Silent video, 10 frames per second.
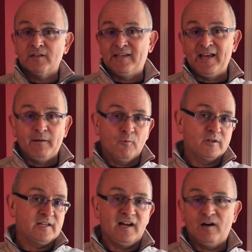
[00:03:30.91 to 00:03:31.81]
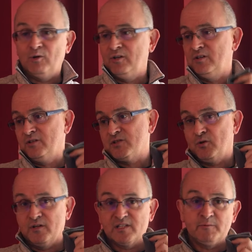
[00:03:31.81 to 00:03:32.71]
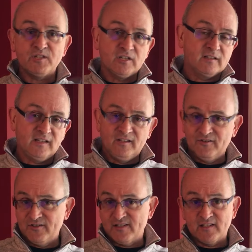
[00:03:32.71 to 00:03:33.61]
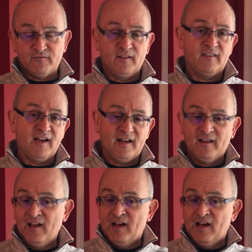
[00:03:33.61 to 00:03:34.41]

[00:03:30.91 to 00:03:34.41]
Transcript: getting more towels or switching cleaners and stuff like that.